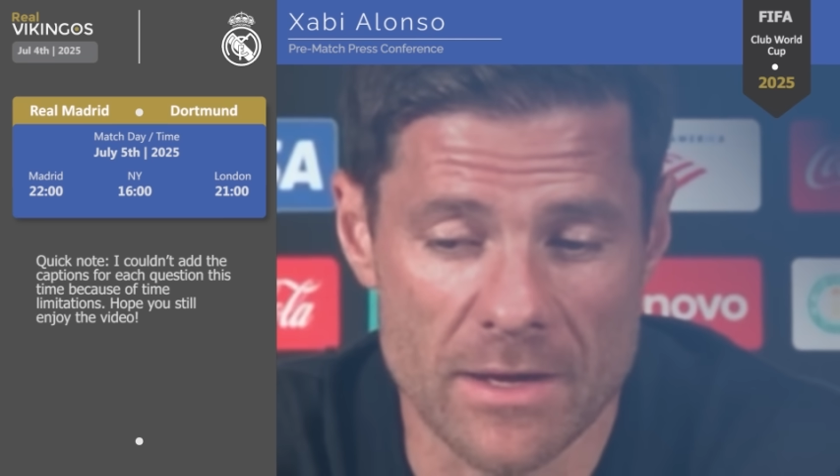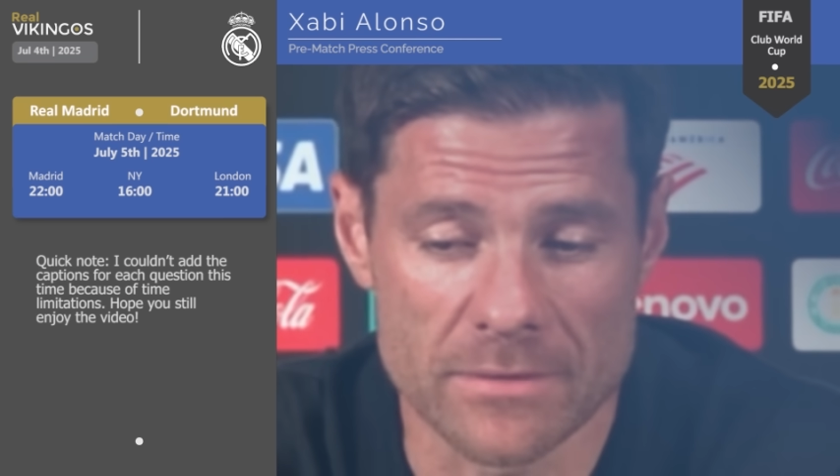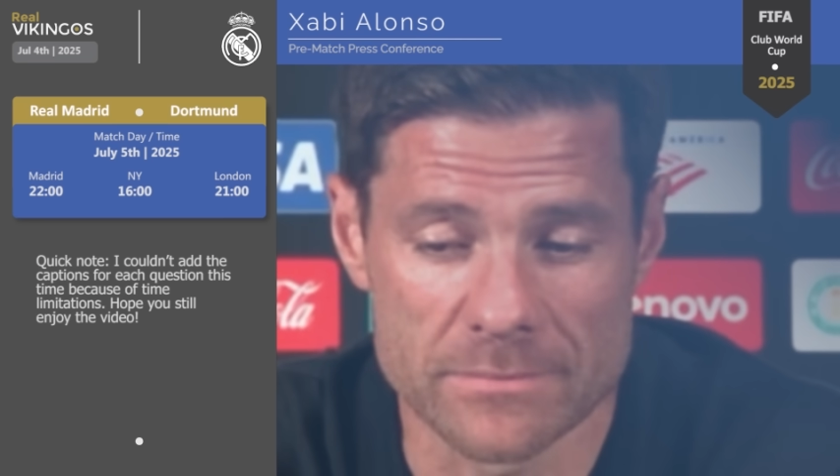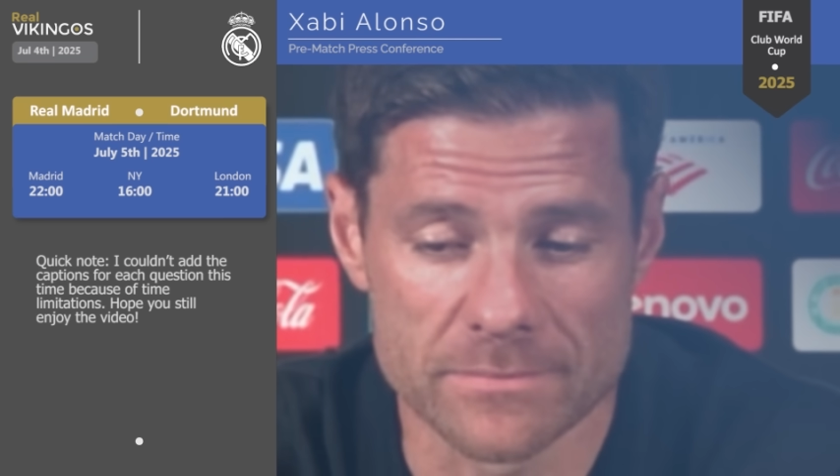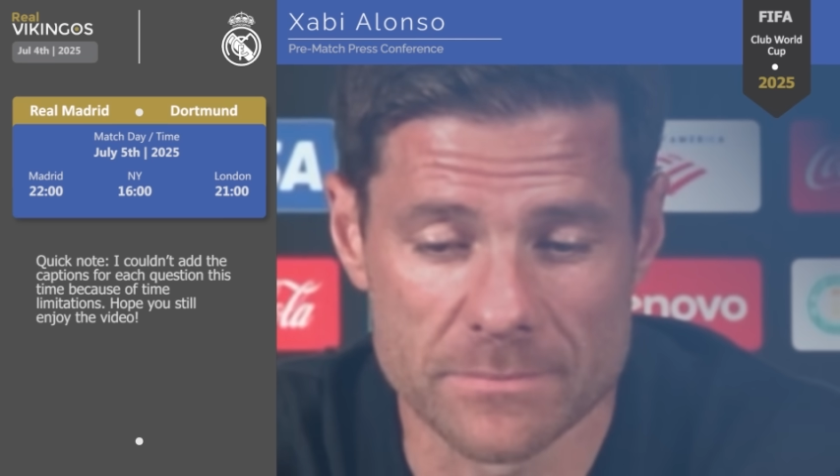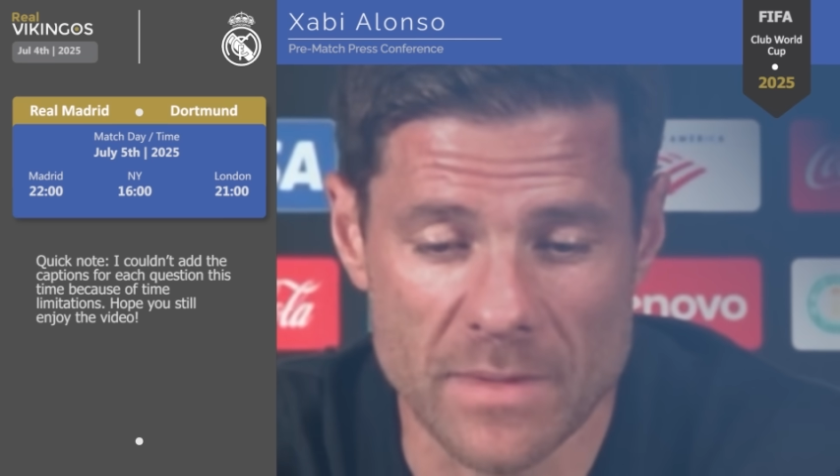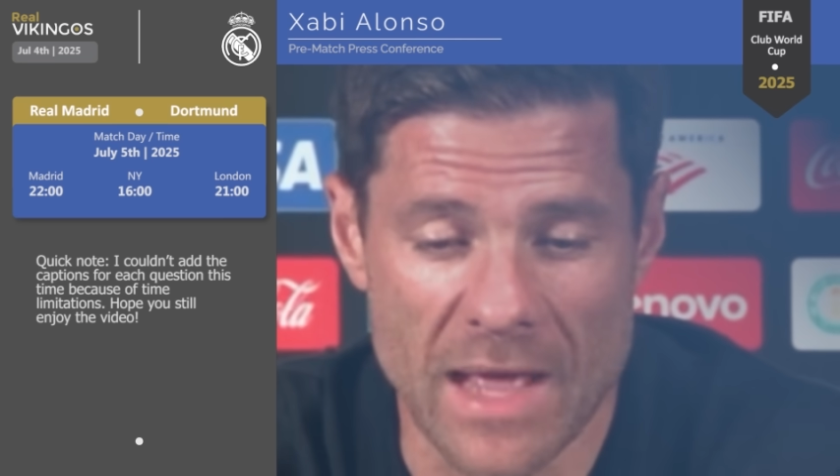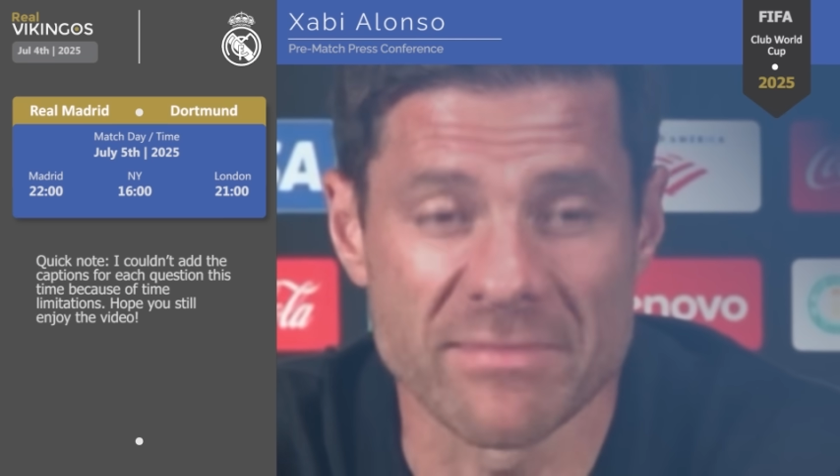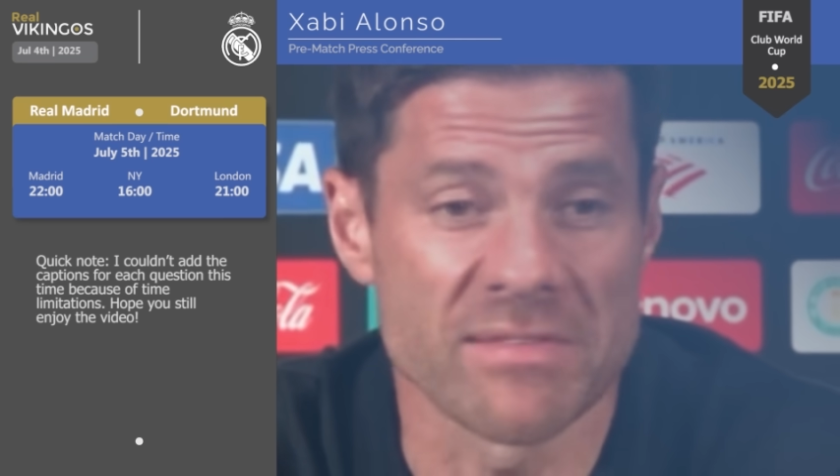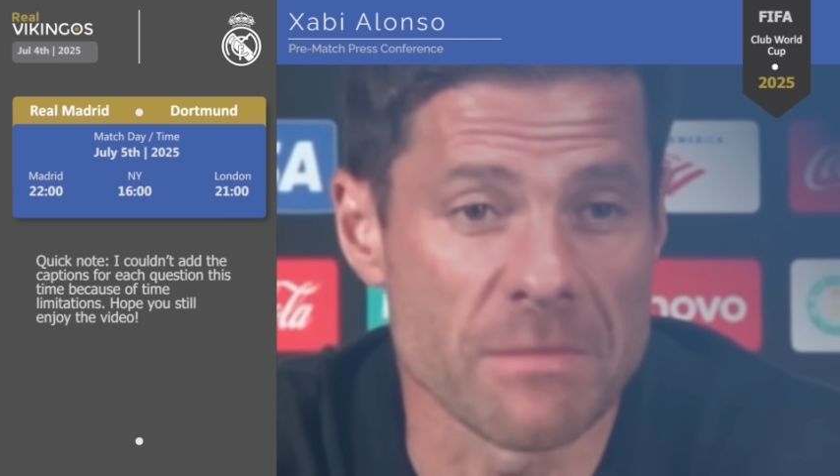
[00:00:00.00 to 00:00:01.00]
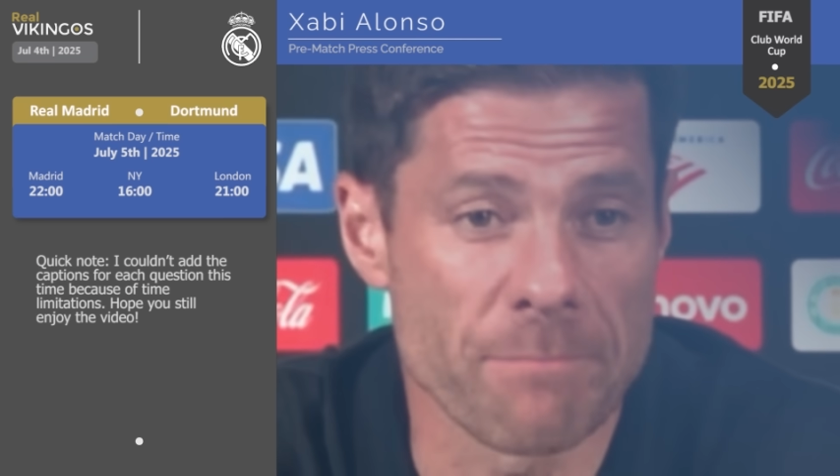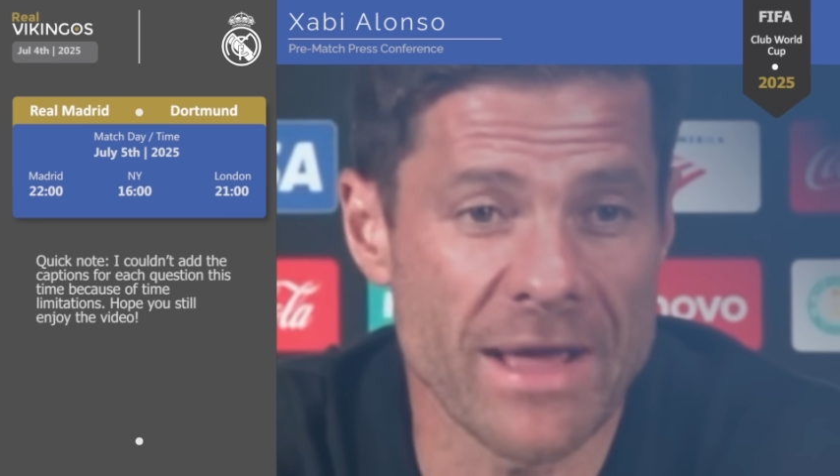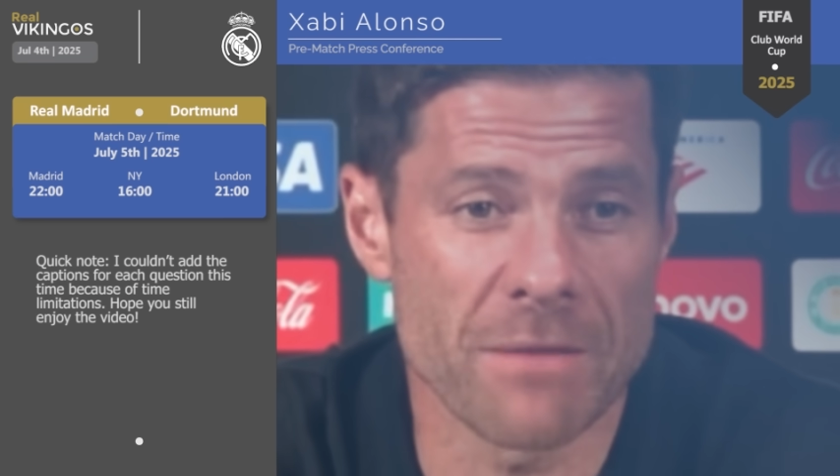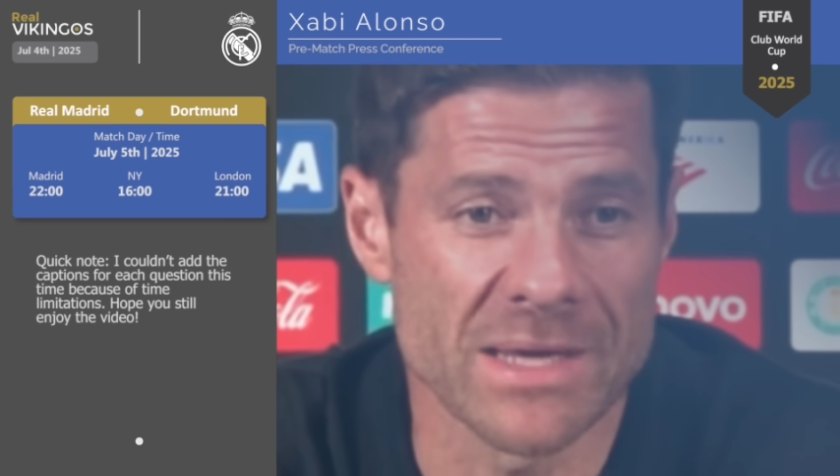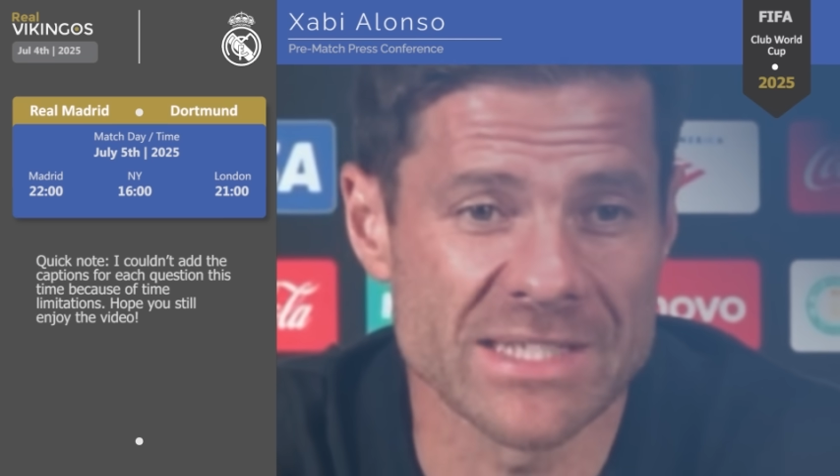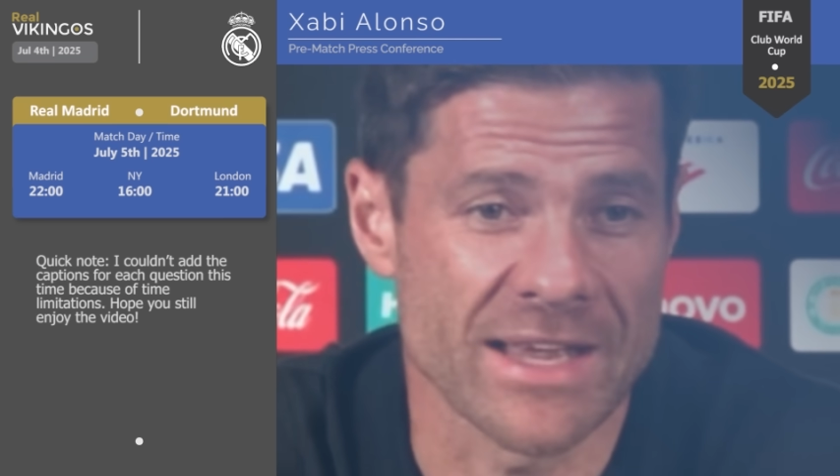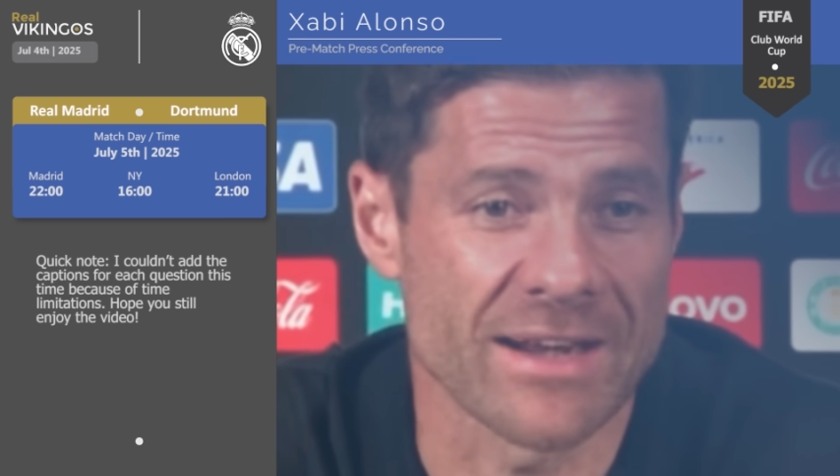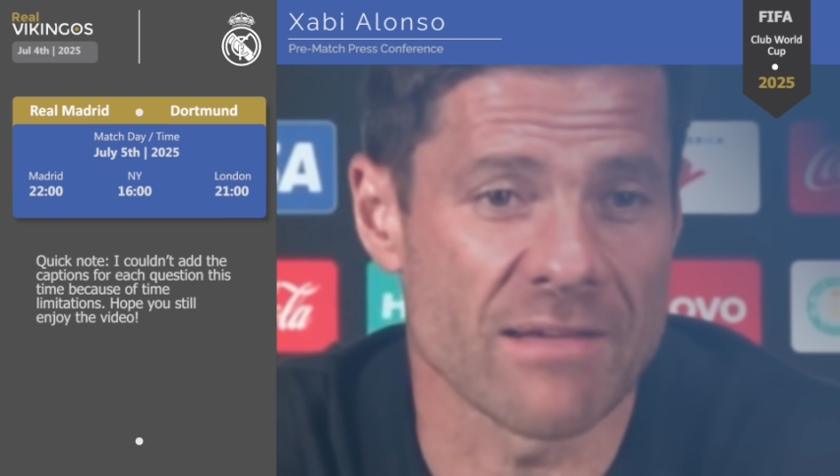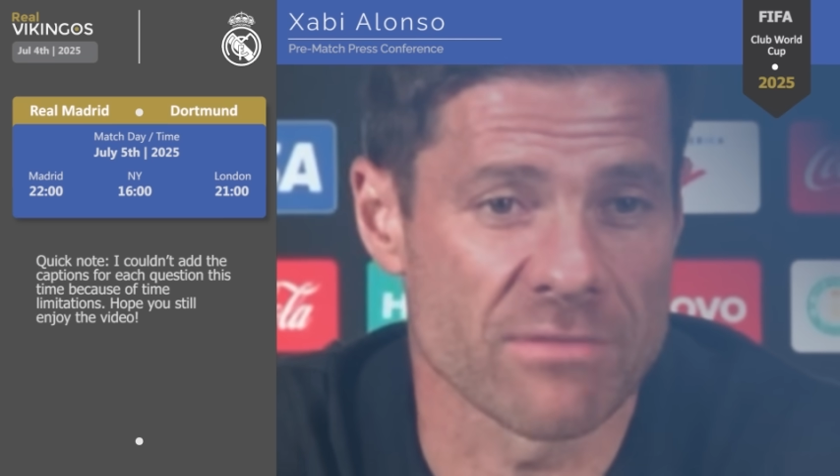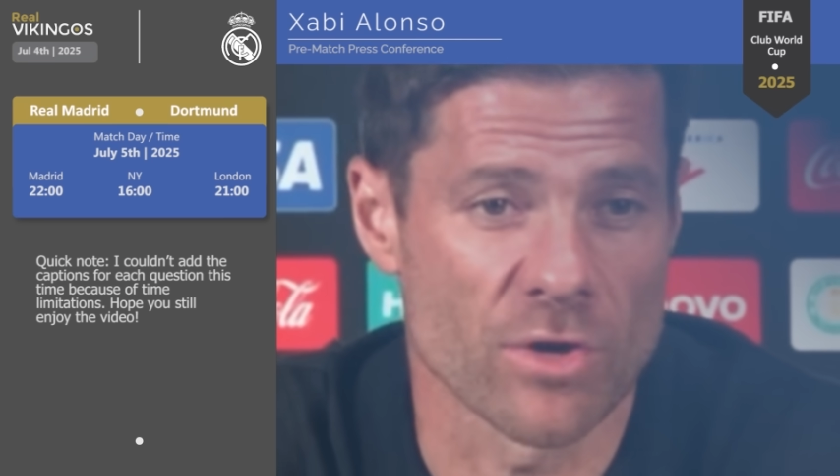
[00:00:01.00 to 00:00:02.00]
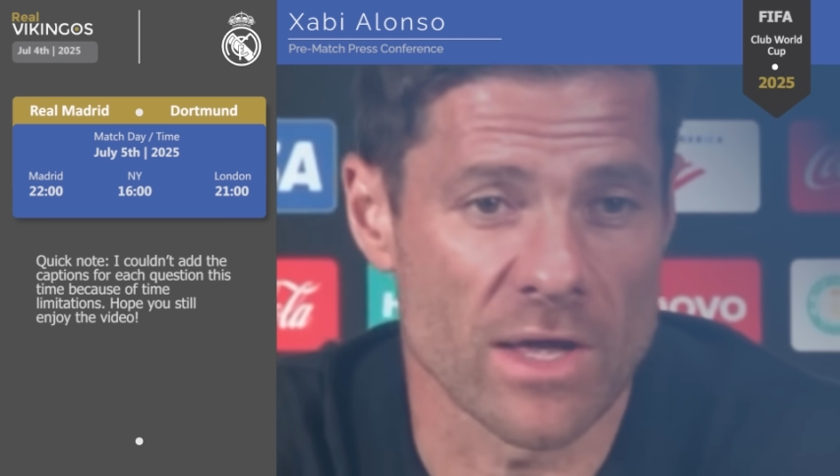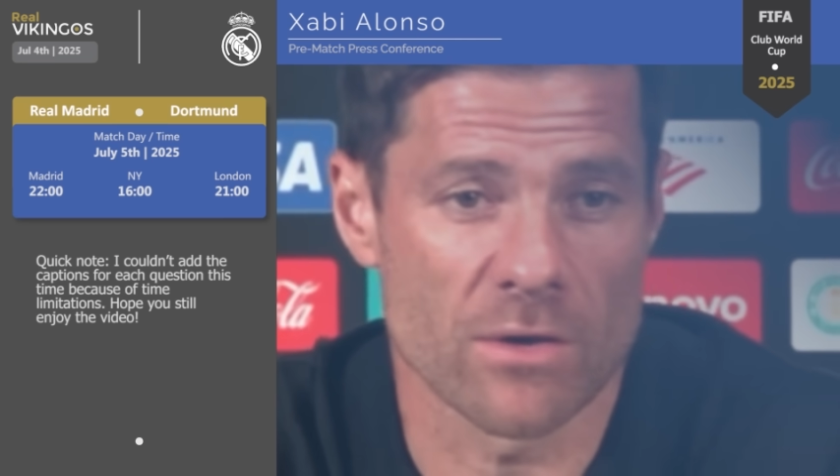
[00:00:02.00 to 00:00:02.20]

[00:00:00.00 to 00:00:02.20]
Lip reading: anticipating instead of reacting.